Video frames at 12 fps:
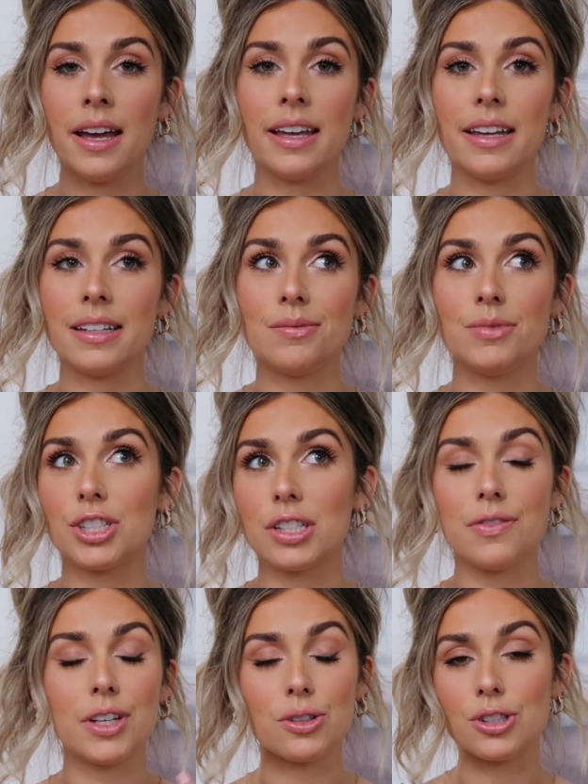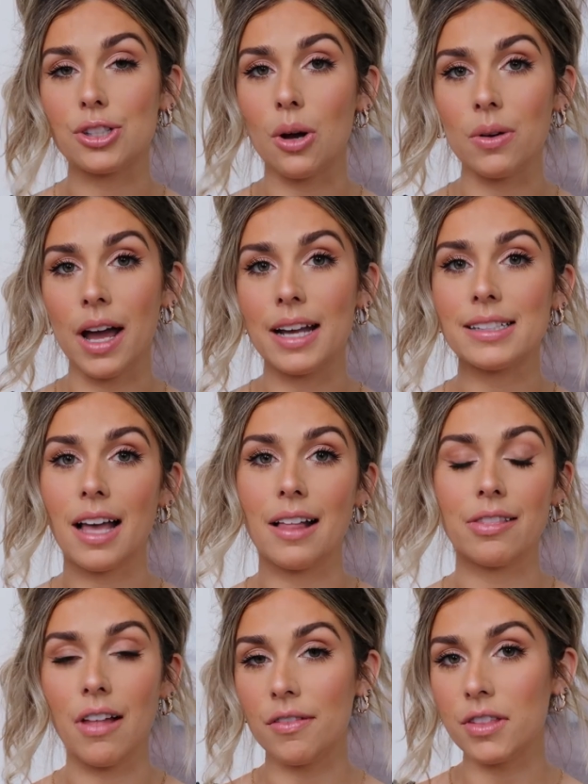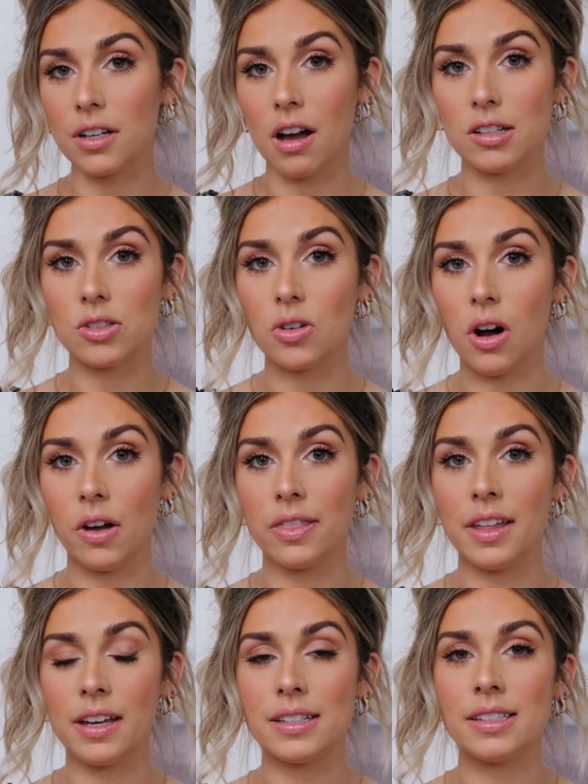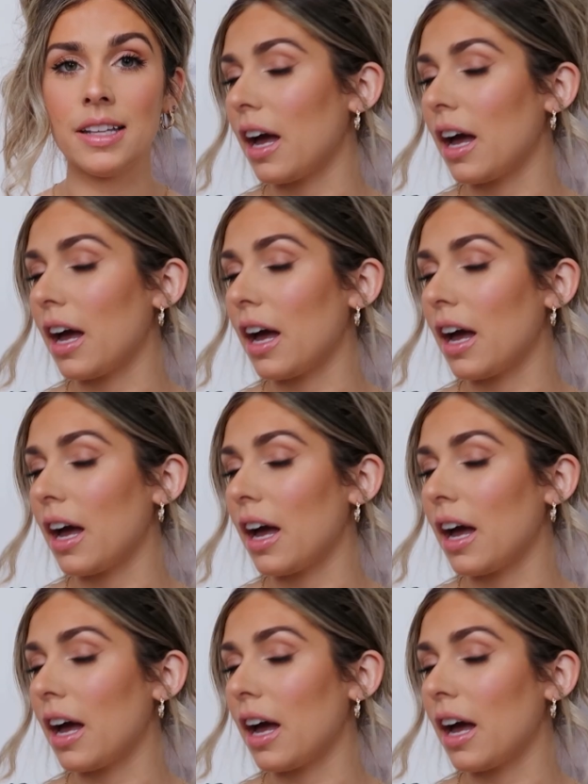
It just feels so nice. I love the nozzle on this.